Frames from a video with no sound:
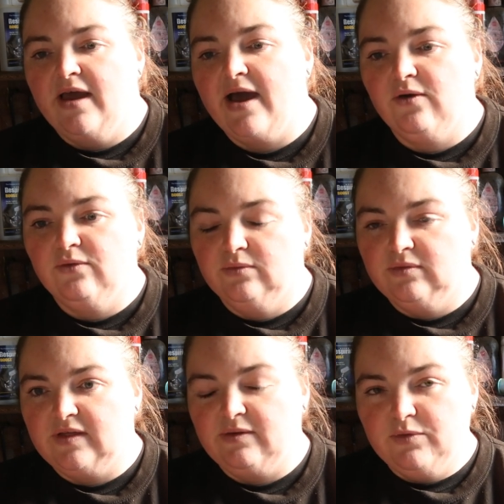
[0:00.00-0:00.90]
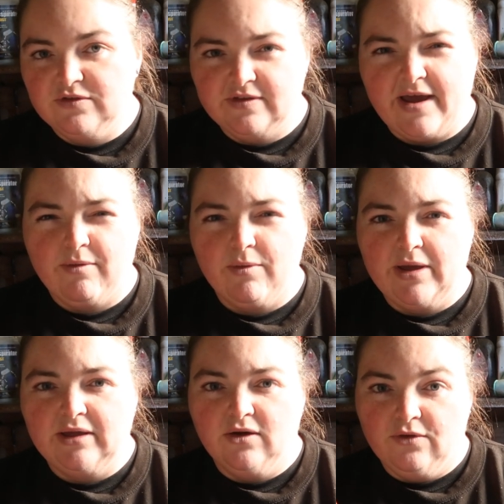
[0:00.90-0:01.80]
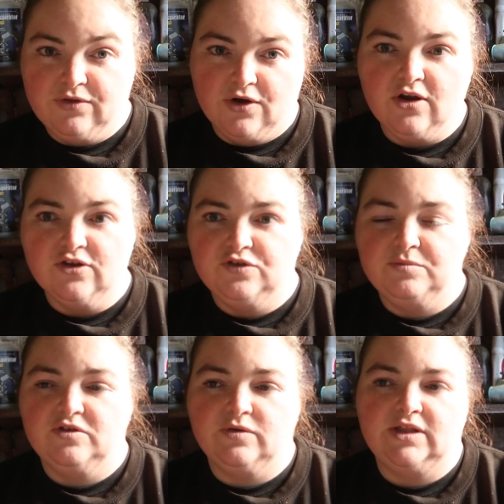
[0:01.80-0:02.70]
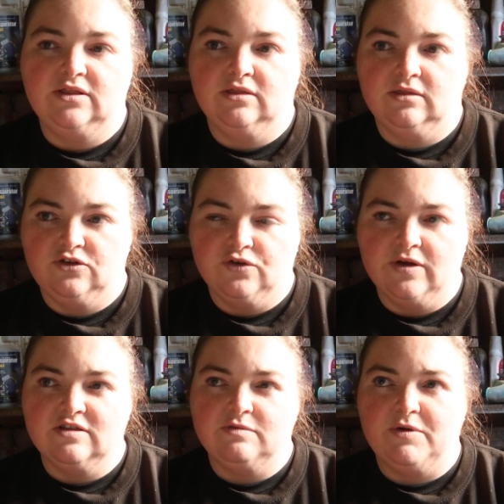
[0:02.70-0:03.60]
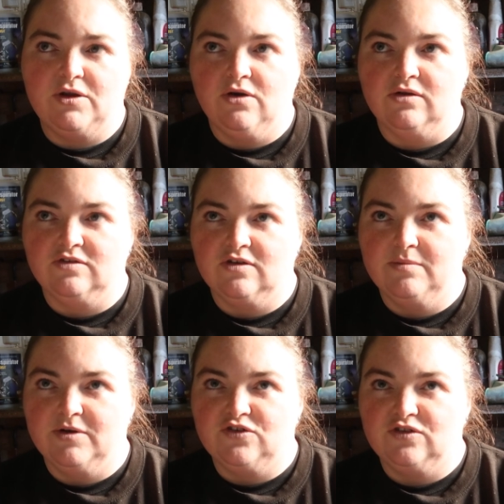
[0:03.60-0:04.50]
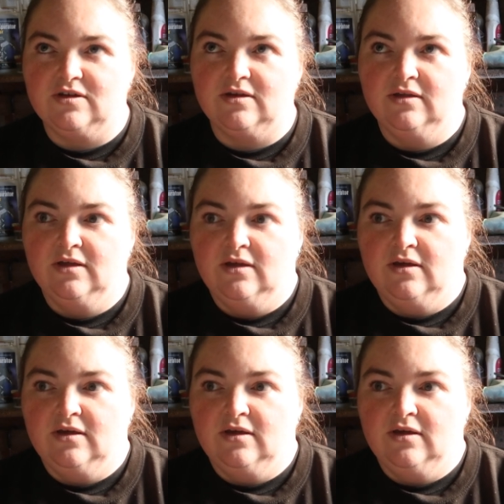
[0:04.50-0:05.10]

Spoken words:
how there was narrowing of the collagen between the joints, but not so much that